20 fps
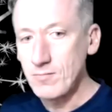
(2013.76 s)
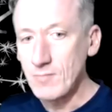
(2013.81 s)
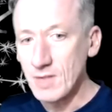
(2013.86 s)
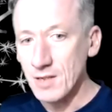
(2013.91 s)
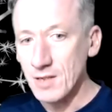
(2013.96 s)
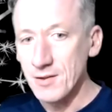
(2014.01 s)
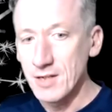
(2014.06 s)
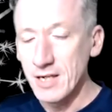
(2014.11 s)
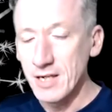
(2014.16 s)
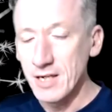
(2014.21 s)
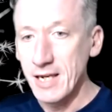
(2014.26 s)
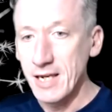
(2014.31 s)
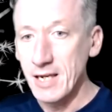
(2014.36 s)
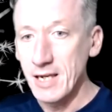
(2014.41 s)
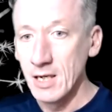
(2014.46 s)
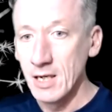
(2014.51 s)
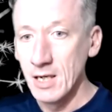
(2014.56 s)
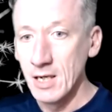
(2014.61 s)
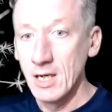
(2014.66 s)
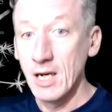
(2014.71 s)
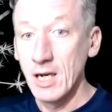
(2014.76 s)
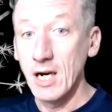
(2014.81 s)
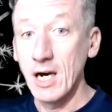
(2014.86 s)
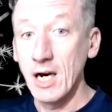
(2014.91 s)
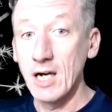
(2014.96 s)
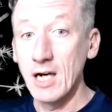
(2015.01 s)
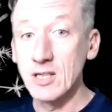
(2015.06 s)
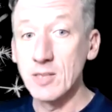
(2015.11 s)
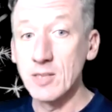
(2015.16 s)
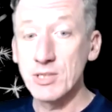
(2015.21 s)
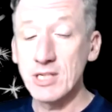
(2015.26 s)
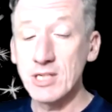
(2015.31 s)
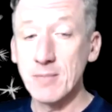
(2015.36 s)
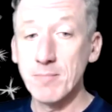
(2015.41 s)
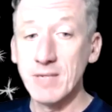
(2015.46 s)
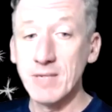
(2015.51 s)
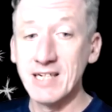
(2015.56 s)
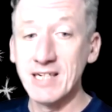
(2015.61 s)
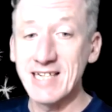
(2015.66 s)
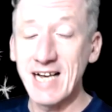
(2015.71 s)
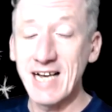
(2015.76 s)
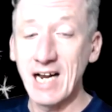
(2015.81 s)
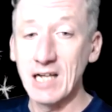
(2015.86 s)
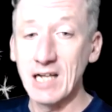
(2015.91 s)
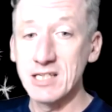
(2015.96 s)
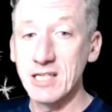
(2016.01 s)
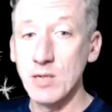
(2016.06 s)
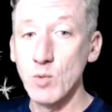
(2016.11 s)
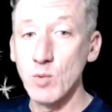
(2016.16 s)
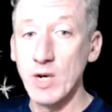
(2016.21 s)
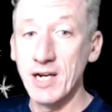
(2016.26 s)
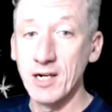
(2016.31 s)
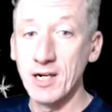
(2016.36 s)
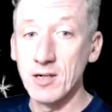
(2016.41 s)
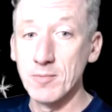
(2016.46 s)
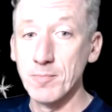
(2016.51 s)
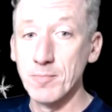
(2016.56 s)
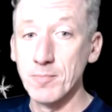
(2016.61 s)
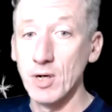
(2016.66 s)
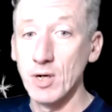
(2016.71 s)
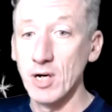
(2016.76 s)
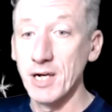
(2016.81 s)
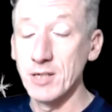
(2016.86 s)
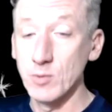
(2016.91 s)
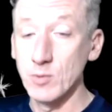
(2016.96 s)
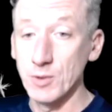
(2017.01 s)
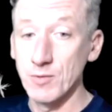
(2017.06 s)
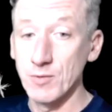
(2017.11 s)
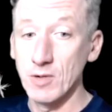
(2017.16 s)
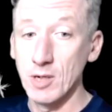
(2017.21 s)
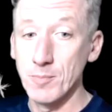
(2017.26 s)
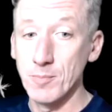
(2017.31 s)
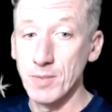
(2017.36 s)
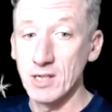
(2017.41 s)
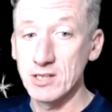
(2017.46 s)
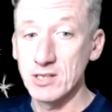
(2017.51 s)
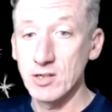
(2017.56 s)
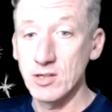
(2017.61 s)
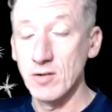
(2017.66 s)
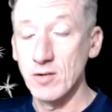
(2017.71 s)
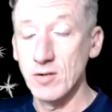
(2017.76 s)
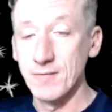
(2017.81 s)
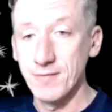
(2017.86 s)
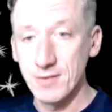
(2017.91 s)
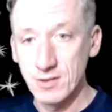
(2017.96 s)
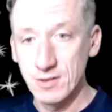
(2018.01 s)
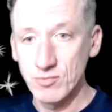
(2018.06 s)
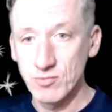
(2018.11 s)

The 100% mentality, when combined with robust confidence,